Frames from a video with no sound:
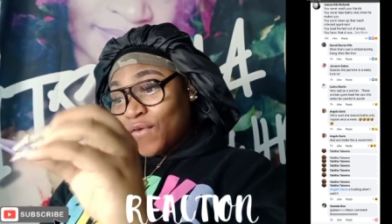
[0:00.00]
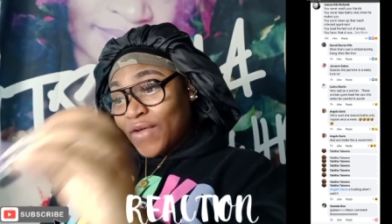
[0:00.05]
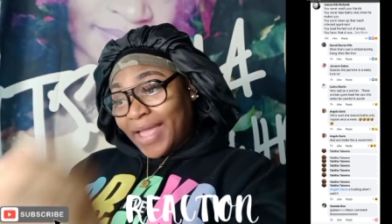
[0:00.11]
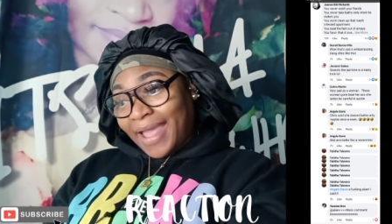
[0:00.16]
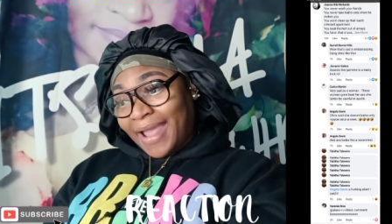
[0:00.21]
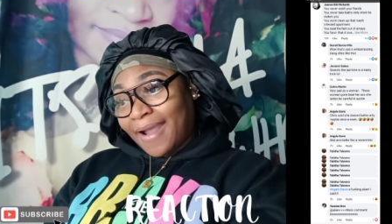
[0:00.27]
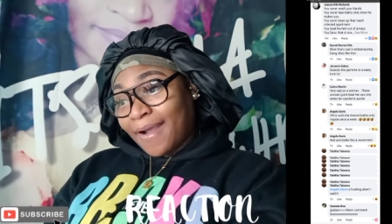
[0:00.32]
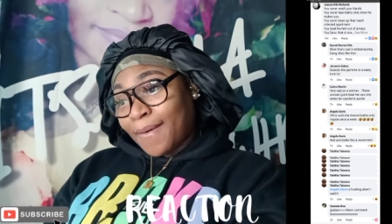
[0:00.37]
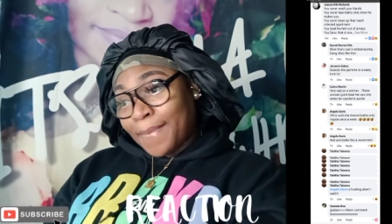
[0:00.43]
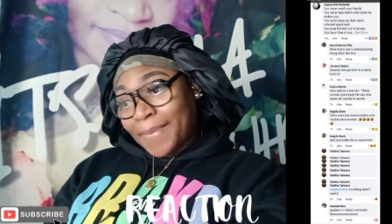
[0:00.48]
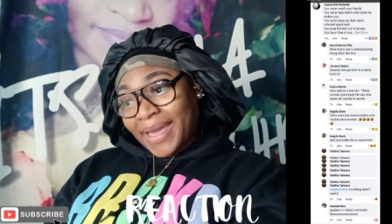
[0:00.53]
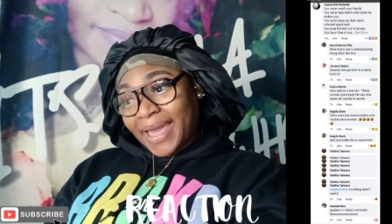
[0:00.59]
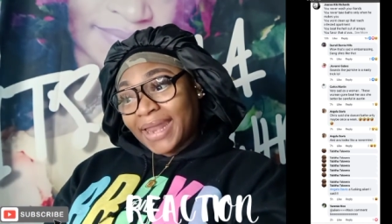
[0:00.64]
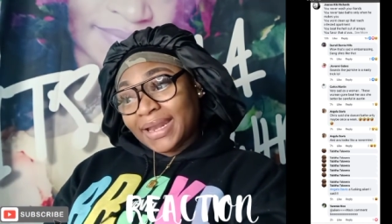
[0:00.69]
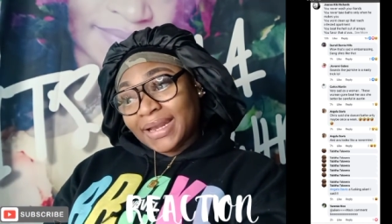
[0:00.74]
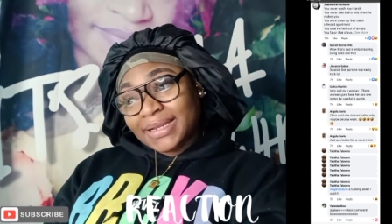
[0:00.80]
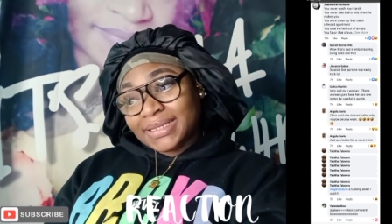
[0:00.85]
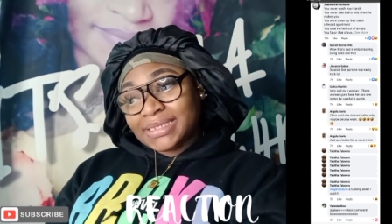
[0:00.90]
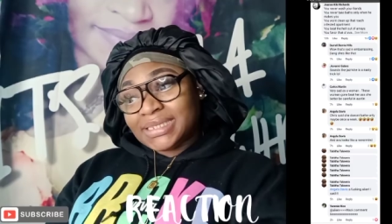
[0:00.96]
for
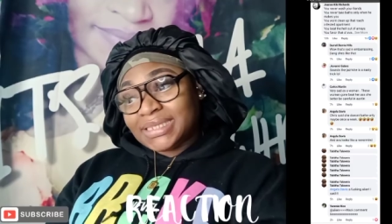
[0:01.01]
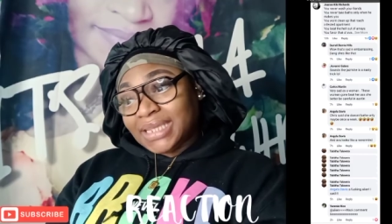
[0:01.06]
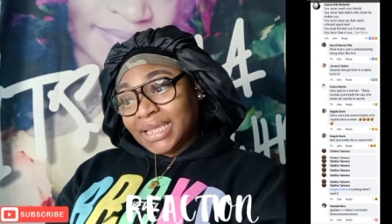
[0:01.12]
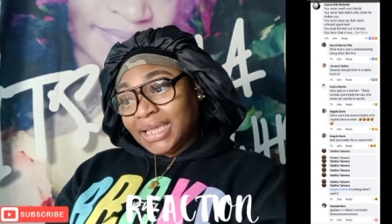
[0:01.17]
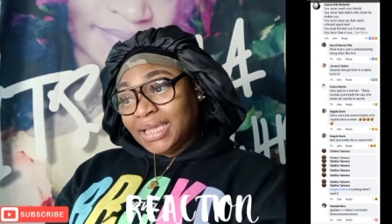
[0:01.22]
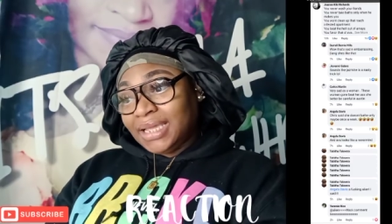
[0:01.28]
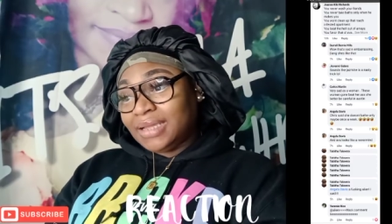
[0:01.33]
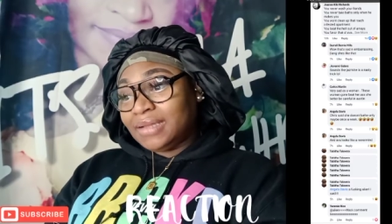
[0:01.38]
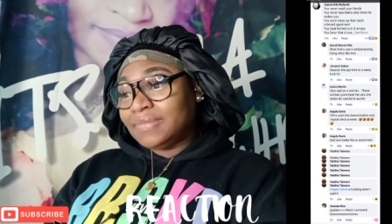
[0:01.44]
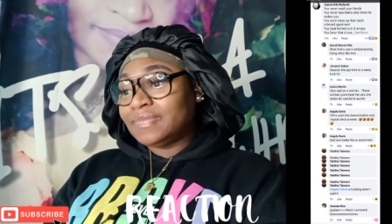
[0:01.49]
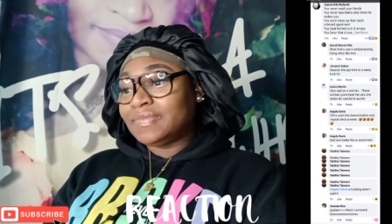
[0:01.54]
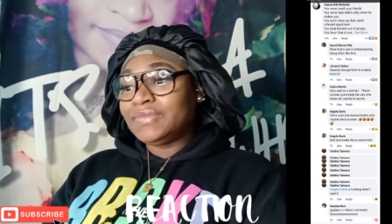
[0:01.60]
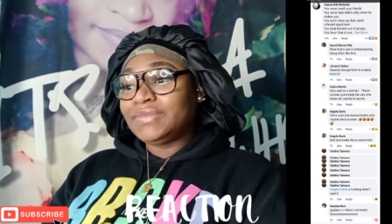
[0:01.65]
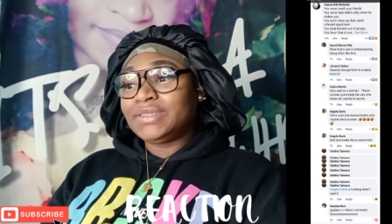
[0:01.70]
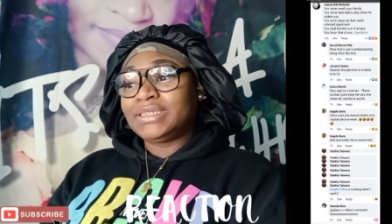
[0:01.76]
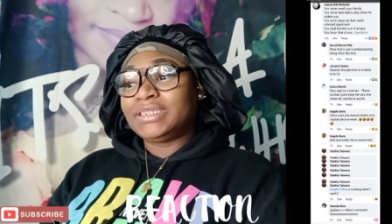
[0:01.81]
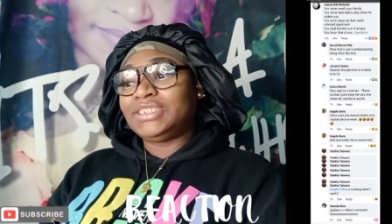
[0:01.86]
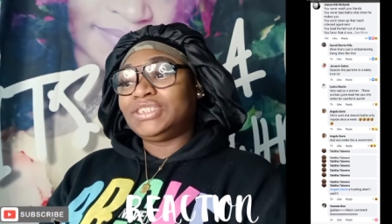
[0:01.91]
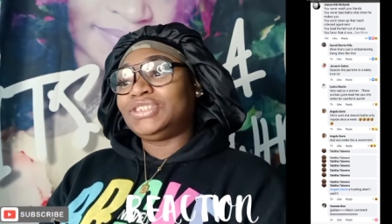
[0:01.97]
everybody to see.
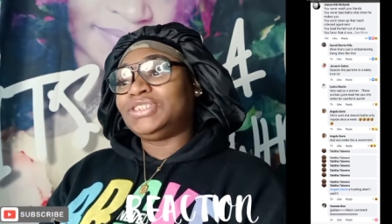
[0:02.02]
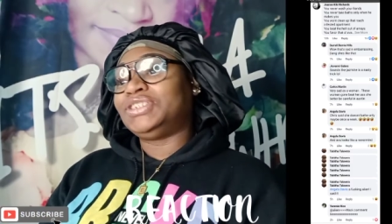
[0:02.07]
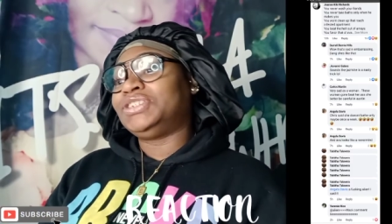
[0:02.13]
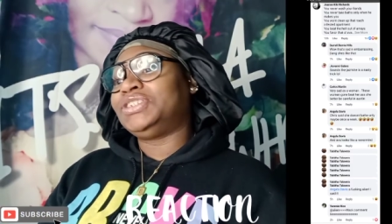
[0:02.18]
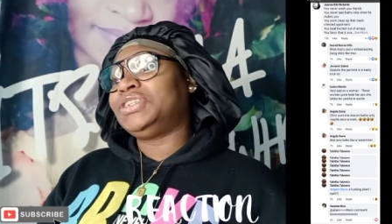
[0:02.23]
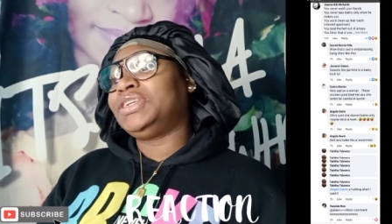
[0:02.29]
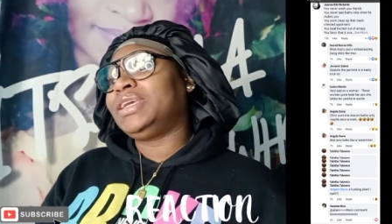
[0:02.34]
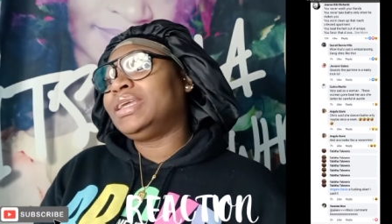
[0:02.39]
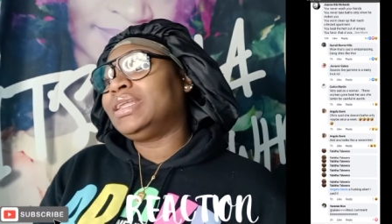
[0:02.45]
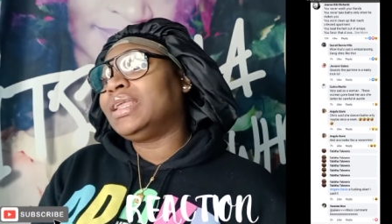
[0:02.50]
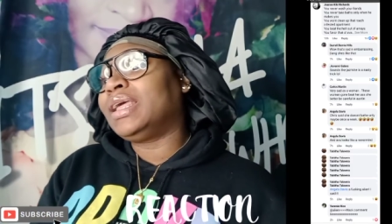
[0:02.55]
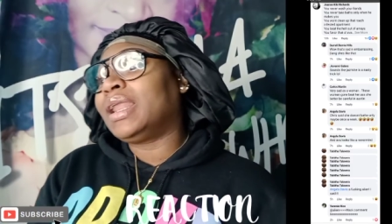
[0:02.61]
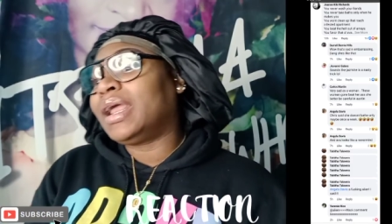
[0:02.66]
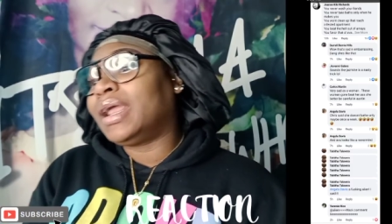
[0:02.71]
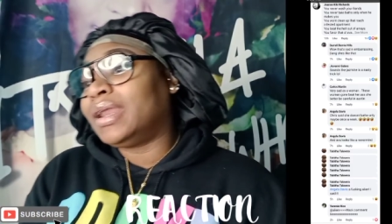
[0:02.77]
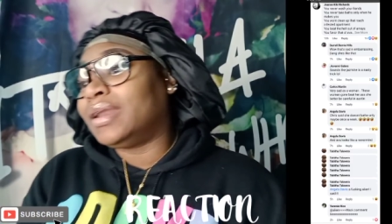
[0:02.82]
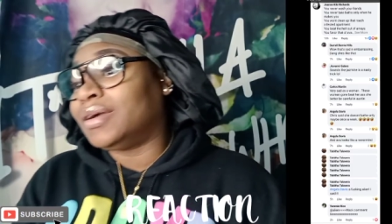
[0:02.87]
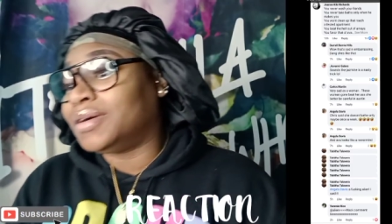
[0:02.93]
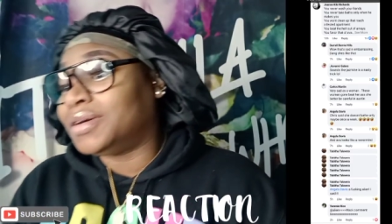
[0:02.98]
Shit, that
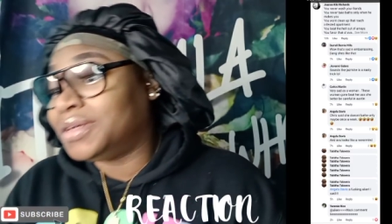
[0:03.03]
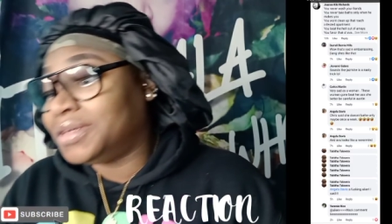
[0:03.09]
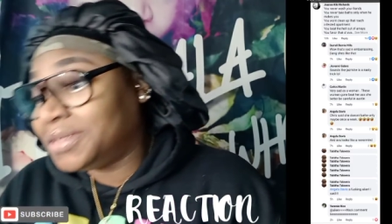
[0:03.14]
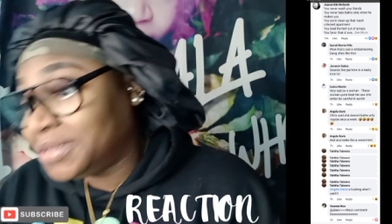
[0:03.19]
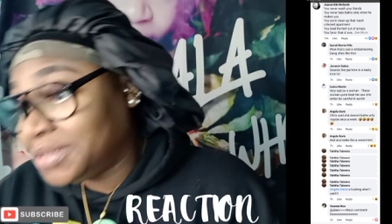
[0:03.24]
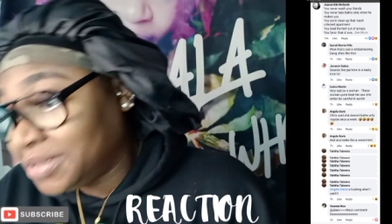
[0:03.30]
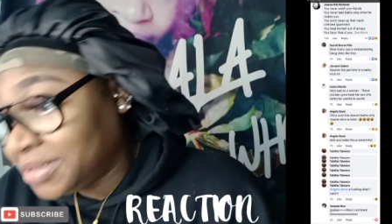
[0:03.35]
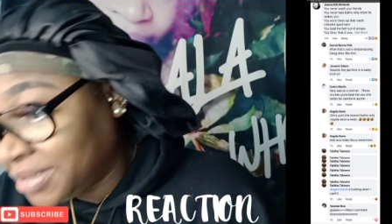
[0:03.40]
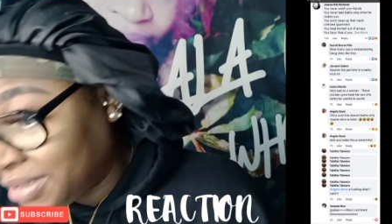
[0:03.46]
ain't a good